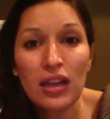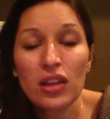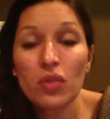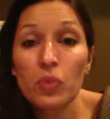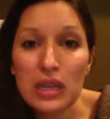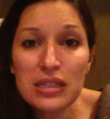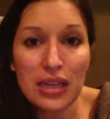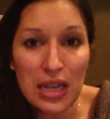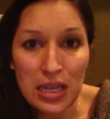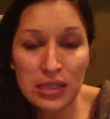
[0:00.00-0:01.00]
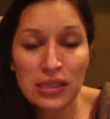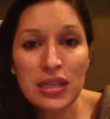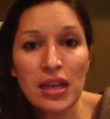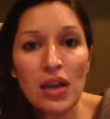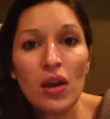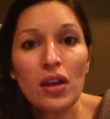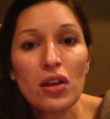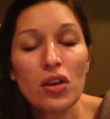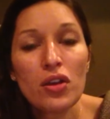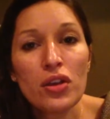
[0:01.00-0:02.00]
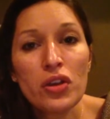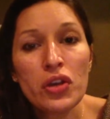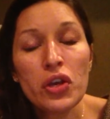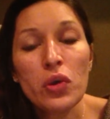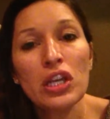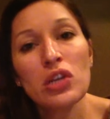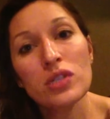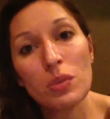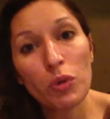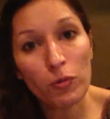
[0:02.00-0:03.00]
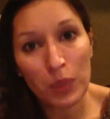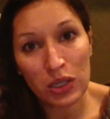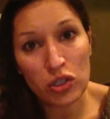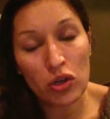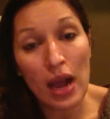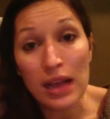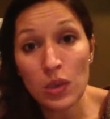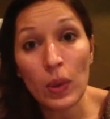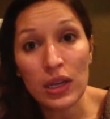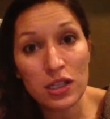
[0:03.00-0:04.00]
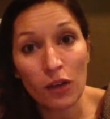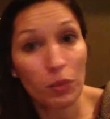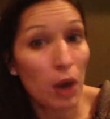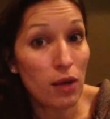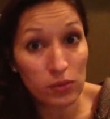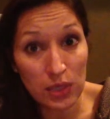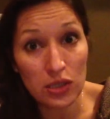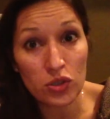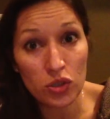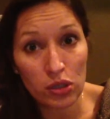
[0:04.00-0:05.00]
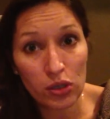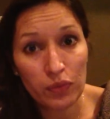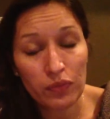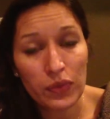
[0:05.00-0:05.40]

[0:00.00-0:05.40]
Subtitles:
The reason is you can use the proof picture as a way to solve the problem. This is true.